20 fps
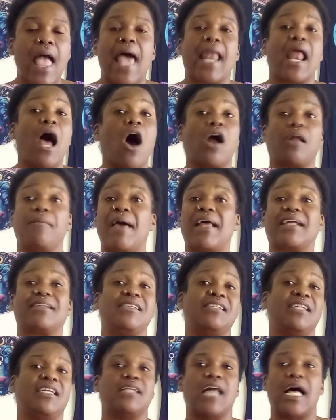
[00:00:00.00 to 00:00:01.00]
and I
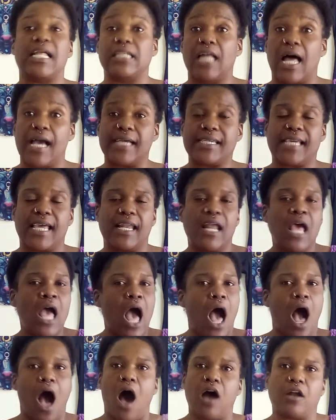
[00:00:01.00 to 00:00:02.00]
automatically did not like it.
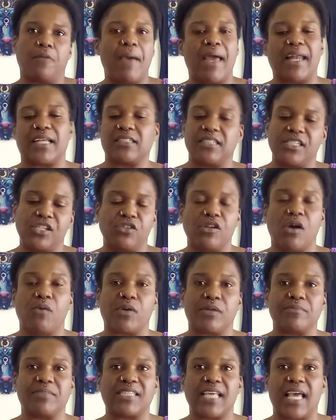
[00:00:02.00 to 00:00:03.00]
I automatically, you know
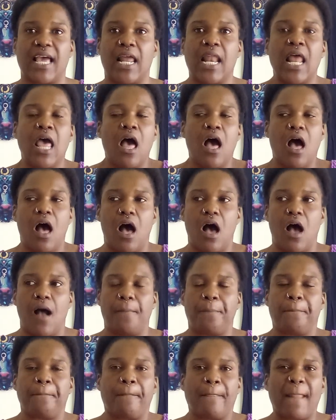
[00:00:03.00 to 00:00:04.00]
what I'm saying?
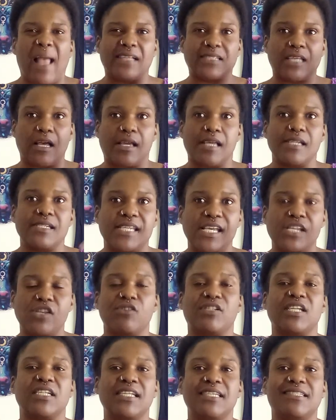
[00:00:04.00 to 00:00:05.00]
As I
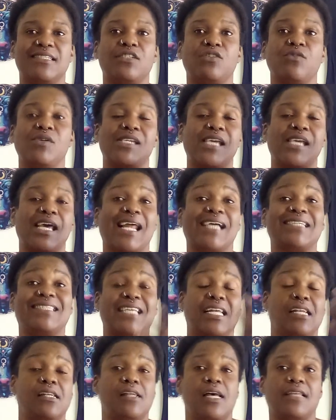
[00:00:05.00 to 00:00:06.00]
continued to listen to it, yet I
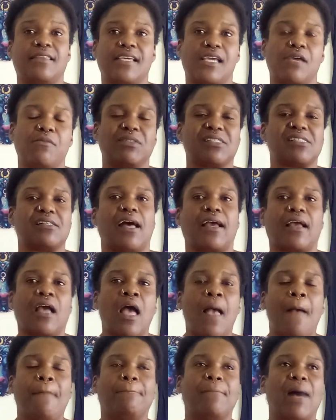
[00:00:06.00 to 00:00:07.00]
said nothing. It was like
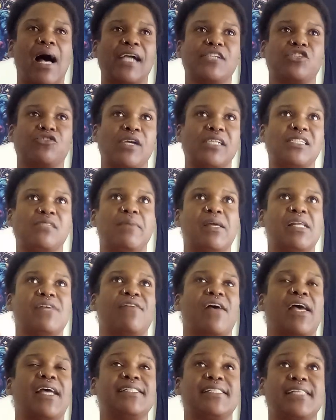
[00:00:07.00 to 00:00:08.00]
my
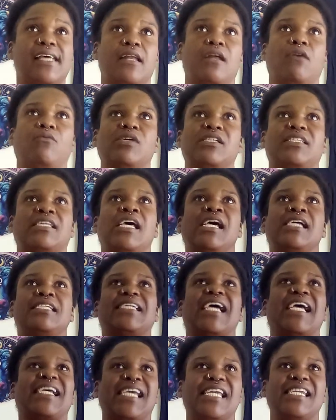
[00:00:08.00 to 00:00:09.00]
transmittive antenna was
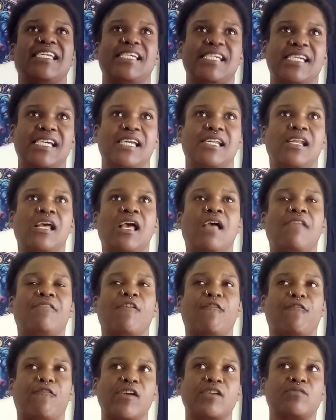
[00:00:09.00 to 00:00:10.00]
taking in
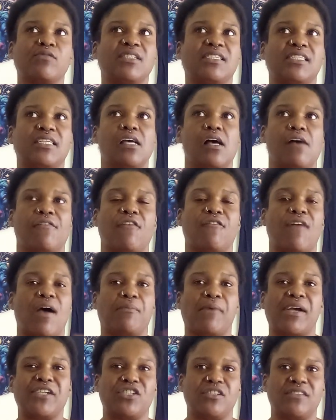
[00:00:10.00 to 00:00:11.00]
the frequency of the
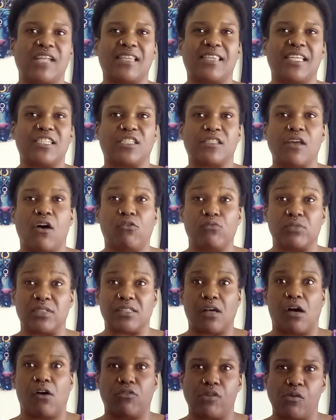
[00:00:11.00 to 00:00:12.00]
vibration that this song
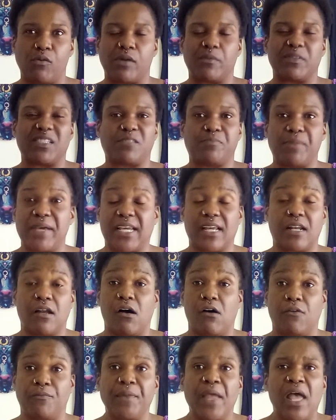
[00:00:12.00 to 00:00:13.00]
was on and what it was speaking
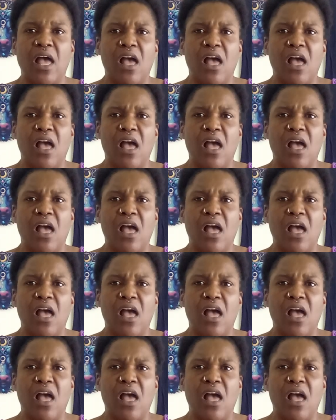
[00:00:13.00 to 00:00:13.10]
on.